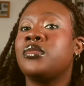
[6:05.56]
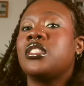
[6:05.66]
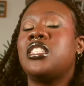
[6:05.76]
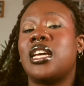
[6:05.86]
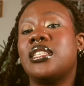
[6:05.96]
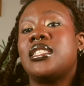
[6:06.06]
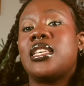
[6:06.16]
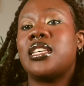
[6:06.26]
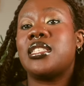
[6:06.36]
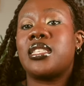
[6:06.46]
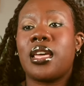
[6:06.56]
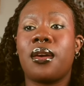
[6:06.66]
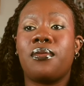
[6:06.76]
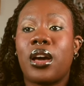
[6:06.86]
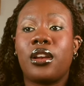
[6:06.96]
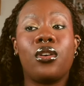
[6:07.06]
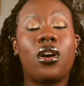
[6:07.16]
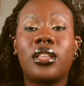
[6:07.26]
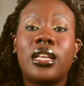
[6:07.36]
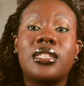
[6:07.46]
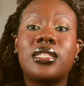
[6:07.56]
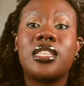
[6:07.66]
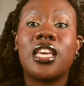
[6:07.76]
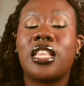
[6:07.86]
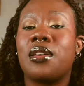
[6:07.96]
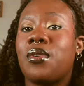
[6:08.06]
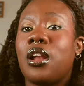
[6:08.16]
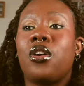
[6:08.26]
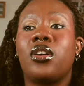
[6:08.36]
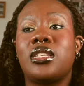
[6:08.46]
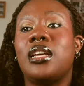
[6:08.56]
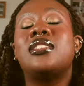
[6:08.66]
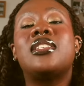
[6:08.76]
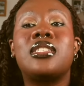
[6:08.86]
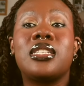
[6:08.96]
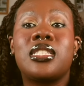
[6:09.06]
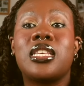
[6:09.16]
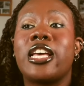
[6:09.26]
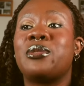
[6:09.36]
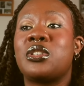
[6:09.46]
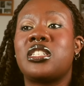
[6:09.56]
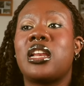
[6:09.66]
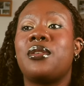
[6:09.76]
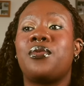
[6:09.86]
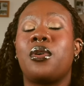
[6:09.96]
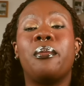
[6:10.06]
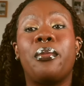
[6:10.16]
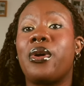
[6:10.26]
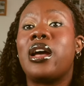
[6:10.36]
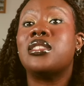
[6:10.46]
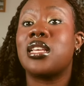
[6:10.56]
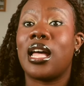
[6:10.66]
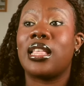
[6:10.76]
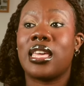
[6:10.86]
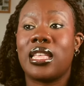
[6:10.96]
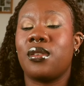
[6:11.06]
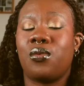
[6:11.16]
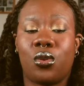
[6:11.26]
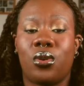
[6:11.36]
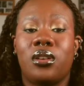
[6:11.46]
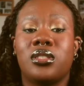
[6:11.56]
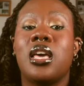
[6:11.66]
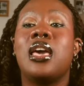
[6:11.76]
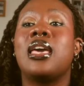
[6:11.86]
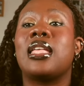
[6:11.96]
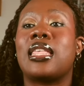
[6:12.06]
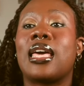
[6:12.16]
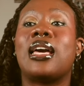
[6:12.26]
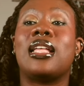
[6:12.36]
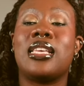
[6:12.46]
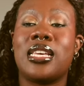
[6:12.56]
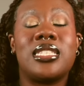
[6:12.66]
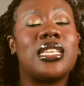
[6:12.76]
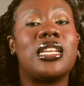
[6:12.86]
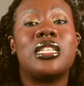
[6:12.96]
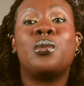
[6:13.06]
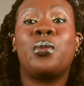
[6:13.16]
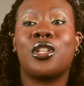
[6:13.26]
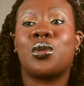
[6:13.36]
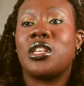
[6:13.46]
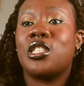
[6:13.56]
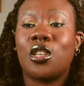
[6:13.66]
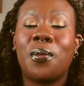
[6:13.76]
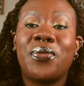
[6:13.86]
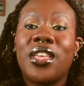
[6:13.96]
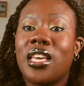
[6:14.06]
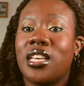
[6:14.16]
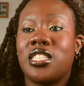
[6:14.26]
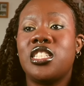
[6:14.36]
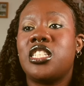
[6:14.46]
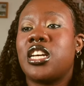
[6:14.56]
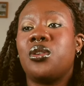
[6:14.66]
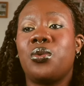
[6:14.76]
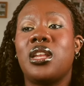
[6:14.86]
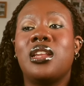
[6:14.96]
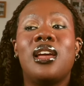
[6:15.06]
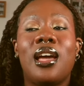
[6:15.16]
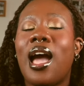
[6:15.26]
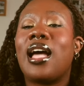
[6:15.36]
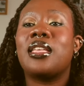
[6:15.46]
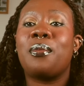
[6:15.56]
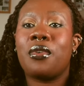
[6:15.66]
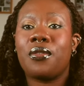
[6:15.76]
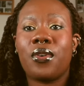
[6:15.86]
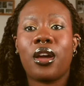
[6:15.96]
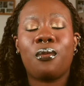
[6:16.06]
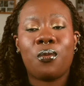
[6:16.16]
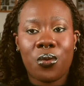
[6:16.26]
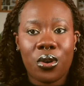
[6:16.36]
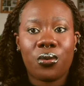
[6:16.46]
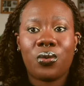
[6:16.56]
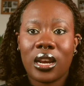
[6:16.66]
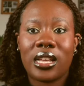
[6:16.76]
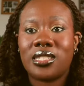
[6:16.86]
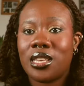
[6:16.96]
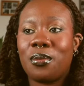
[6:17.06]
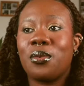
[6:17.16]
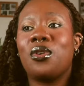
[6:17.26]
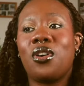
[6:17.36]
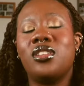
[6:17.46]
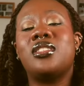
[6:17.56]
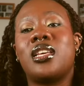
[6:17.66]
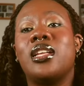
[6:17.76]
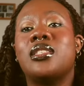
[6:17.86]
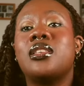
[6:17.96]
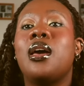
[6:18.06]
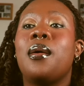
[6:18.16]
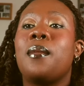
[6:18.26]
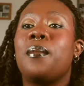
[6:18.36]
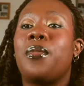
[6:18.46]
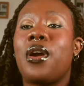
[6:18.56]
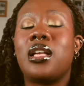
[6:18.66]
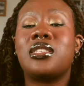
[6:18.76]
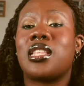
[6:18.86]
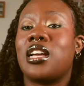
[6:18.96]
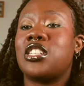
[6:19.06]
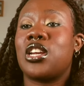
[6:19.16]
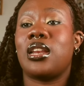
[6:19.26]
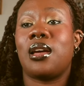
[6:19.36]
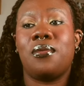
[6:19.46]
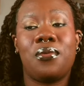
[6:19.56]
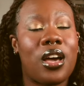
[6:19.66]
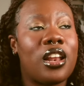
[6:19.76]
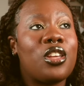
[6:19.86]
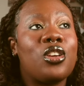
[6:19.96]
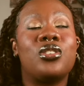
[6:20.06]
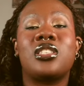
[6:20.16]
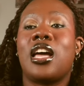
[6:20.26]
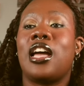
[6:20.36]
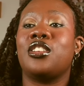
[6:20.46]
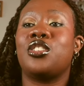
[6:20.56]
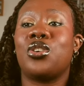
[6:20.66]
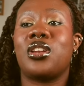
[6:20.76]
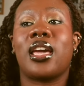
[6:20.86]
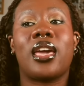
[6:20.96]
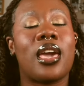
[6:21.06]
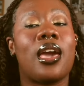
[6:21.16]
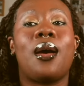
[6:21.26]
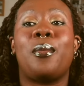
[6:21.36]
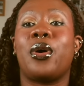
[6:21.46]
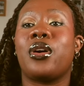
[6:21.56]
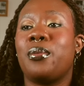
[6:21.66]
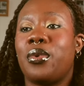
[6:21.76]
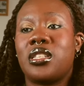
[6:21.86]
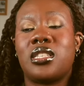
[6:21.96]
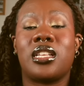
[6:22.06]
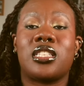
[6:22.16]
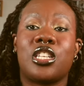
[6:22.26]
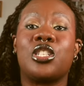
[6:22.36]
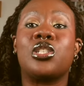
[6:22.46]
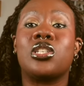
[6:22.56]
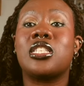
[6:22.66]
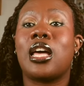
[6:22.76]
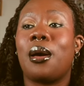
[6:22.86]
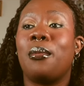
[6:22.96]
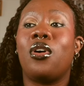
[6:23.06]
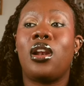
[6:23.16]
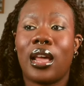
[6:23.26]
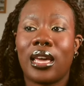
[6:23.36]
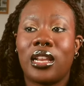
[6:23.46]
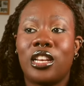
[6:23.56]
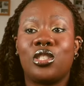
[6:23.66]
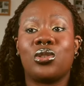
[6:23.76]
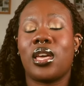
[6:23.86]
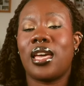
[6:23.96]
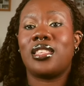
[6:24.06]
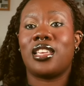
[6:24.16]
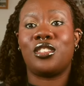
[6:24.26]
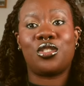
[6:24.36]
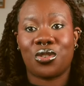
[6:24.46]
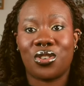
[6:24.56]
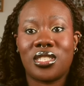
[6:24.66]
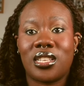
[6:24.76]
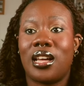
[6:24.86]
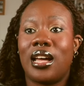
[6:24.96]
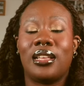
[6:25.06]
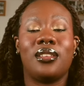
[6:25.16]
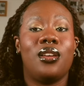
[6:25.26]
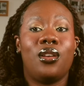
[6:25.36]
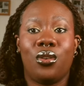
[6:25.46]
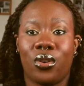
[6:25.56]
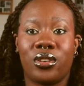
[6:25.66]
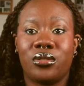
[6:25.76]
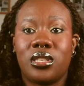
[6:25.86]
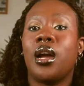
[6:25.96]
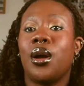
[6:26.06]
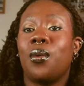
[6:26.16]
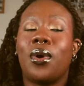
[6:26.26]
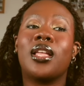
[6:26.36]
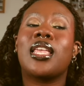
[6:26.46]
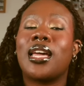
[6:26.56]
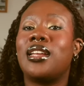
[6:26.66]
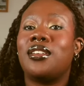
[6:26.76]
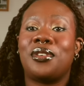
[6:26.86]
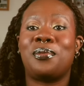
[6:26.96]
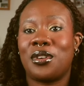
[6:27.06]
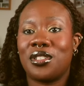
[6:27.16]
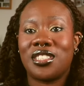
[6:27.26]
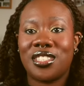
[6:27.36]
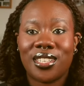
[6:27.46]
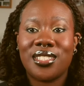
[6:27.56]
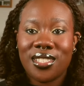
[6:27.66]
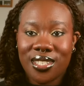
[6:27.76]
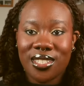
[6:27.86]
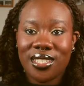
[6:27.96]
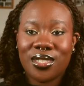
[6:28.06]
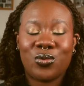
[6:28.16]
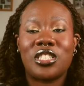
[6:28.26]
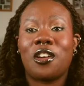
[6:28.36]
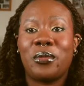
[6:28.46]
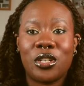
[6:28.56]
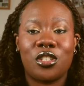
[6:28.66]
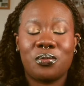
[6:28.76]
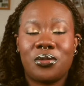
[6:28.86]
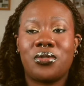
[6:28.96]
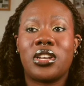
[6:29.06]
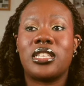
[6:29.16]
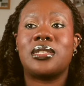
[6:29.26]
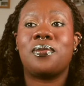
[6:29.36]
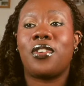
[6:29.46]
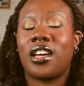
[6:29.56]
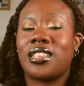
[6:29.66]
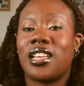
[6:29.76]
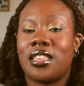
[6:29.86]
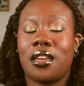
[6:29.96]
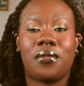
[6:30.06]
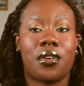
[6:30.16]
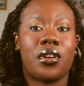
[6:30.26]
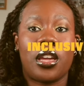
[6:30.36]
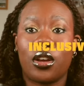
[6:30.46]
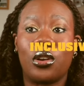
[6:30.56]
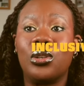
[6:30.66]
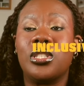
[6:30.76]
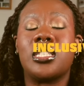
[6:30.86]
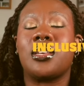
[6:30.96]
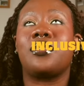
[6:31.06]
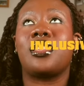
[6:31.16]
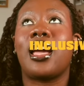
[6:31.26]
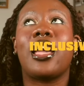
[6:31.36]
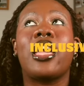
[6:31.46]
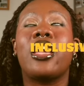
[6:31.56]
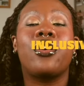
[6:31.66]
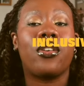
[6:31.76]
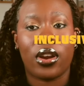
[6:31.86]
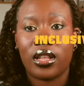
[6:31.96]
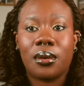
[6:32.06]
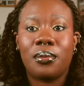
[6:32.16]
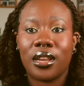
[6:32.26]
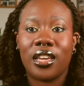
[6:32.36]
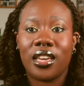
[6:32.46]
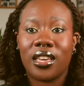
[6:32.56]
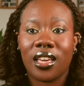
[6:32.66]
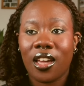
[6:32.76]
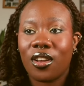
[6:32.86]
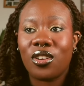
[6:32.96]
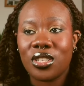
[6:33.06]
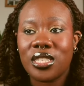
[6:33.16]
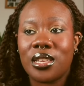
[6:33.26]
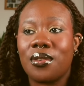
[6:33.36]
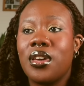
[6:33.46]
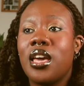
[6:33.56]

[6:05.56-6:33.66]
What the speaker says: Gen Zs, they value honesty, they value authenticity, especially from brands and individuals. They can easily spot when something isn't genuine, and they prefer real, relatable content. Brands that share their values and show they care about important issues are more likely to earn their trust and loyalty. One thing I love about the Gen Zs, which I've mentioned before, is the fact that they are very inclusive. They are incredibly inclusive.